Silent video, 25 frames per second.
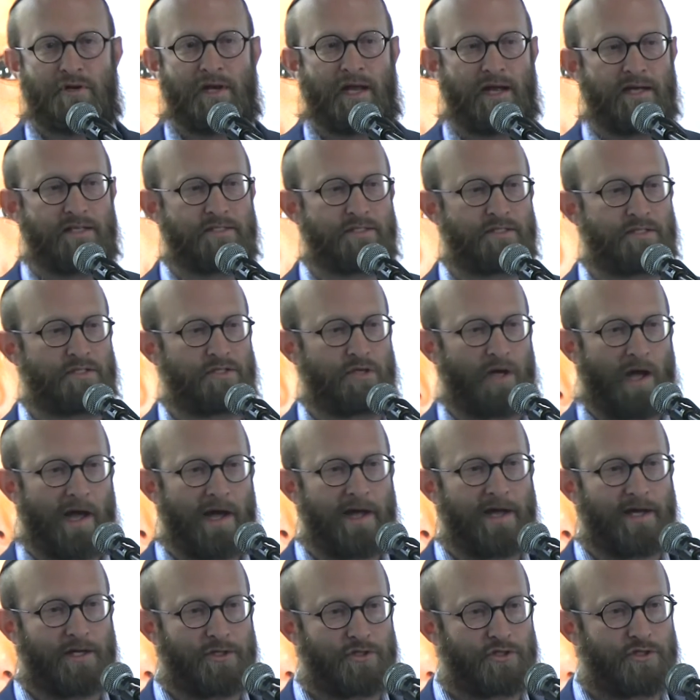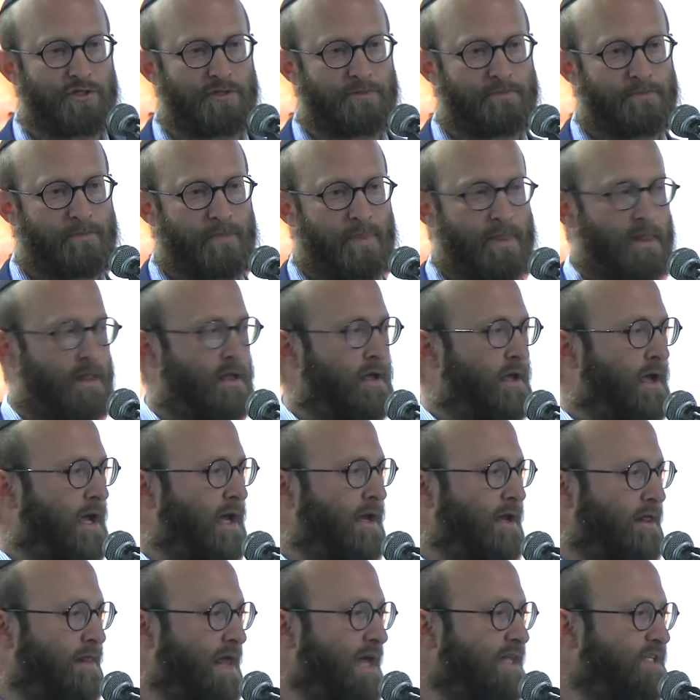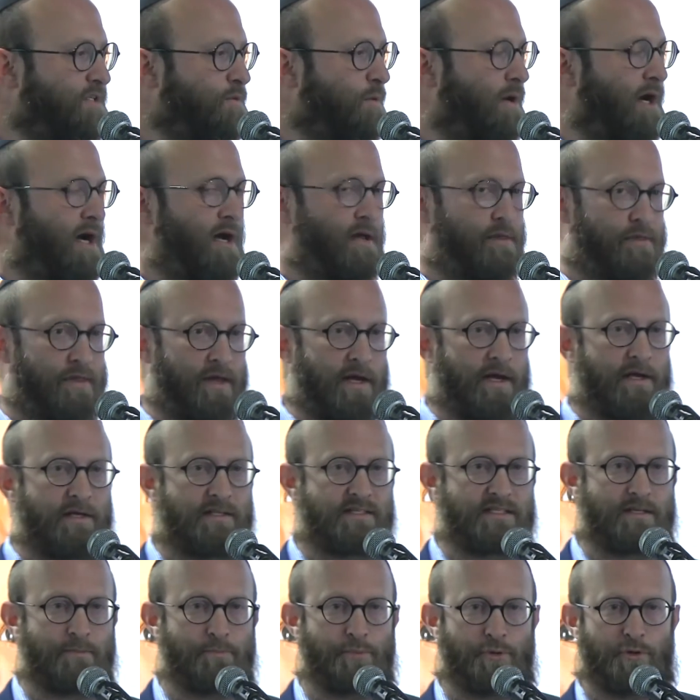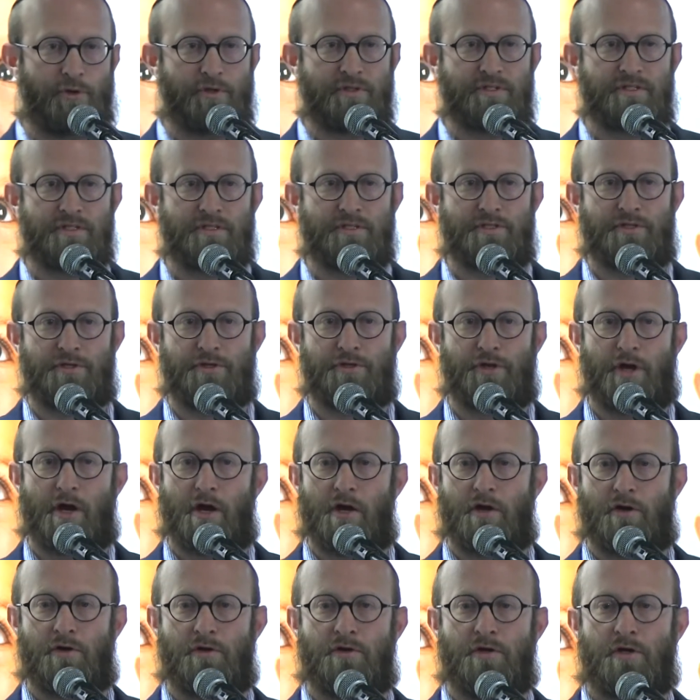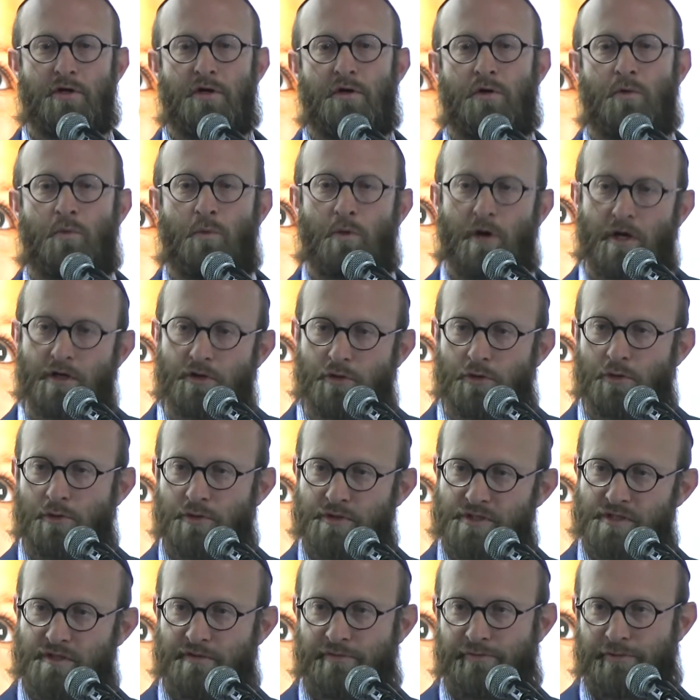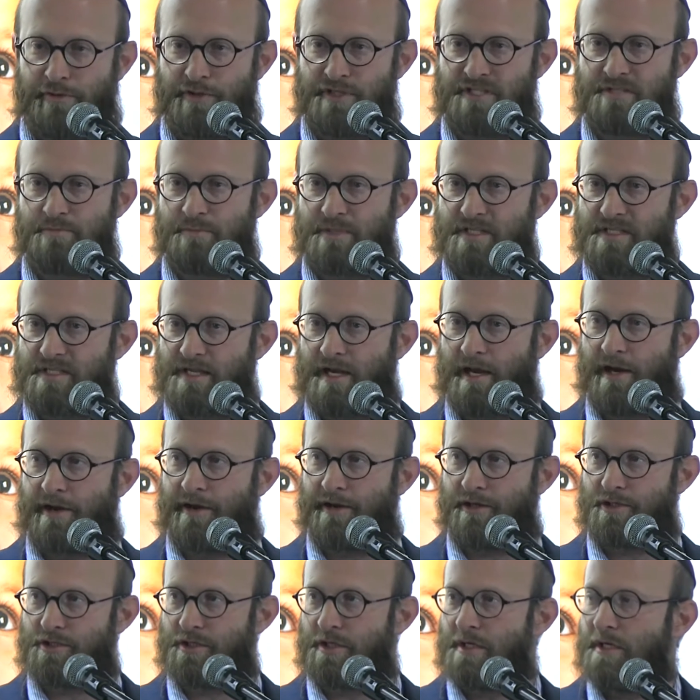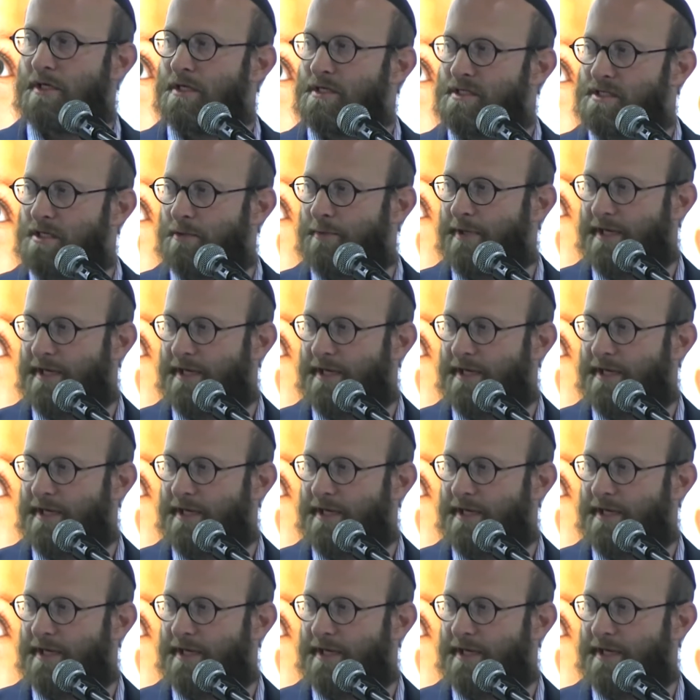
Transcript: related to age. And that's why I think it's important to know what caused the first miscarriage so